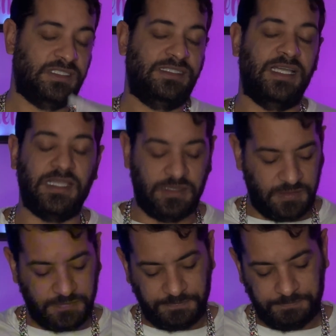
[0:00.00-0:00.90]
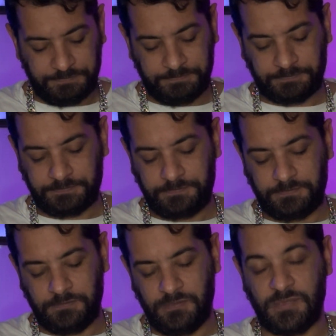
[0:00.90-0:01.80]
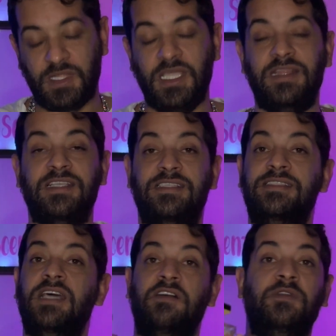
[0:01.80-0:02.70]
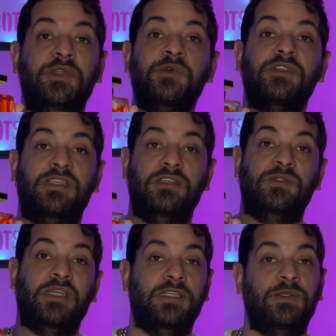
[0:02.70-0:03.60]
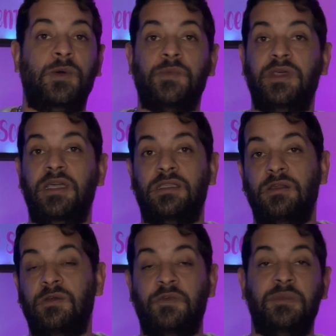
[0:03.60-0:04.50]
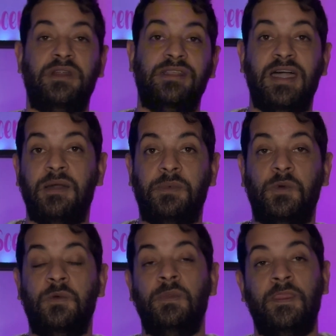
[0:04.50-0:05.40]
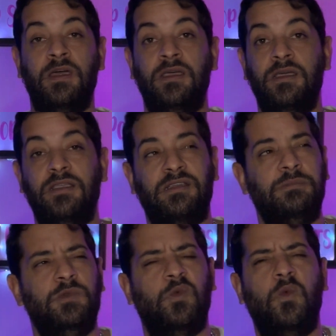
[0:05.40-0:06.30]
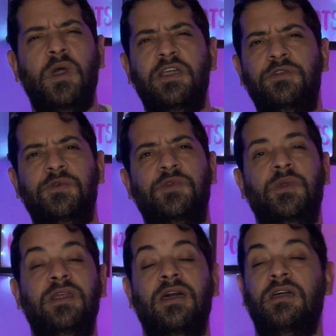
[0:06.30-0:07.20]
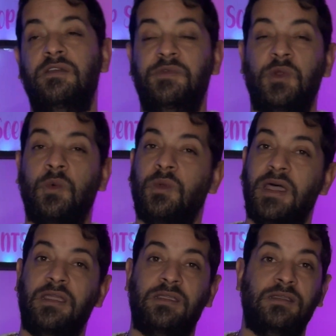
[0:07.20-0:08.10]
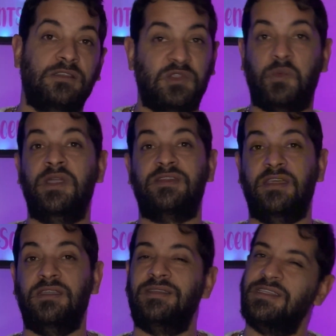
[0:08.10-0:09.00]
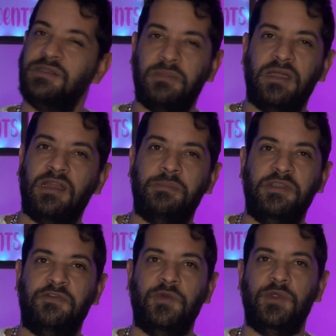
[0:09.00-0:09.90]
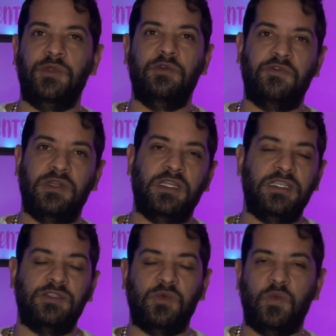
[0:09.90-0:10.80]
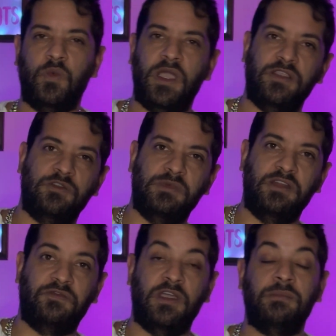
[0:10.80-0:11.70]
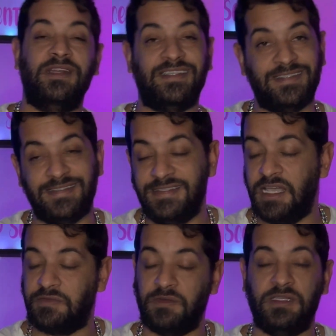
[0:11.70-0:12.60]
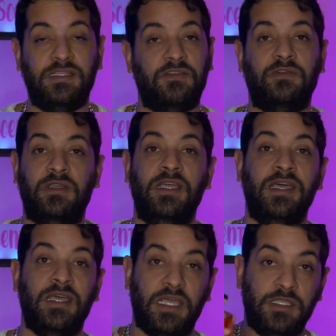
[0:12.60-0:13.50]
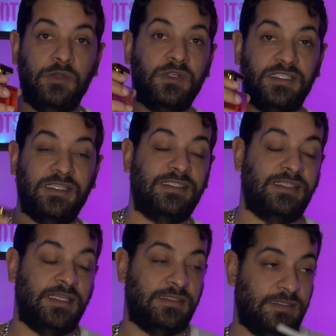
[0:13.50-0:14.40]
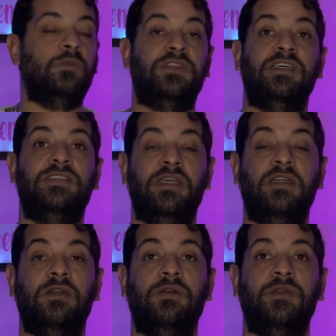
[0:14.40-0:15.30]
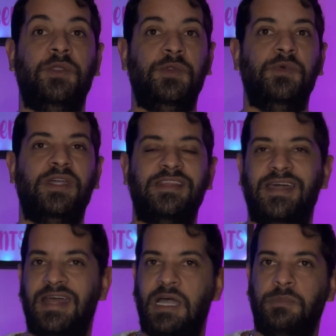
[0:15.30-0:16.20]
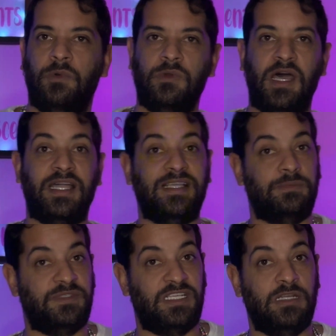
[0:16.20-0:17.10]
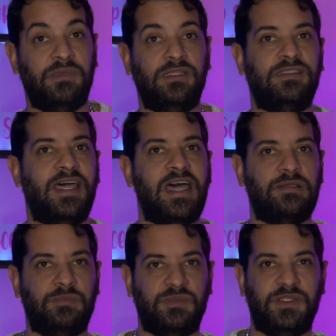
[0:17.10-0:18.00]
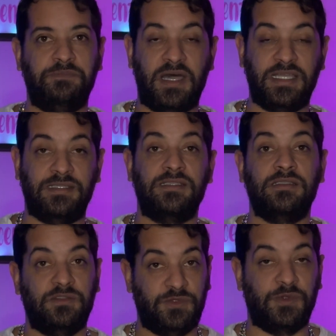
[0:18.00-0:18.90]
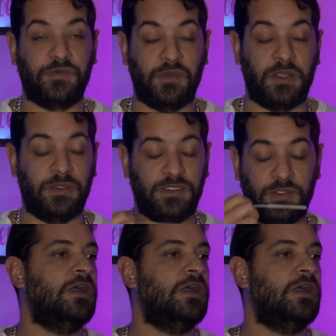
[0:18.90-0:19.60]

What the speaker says: Damn. And this is definitely unisex, okay? So don't think, forbidden apple, it's going to be way too sweet. Now, if you don't like sweet things, this might not be for you if it leans way too many fans, but it's definitely a unisex sense. And with this here, you do get that apple. I got some cinnamon to add some spice to the fragrance.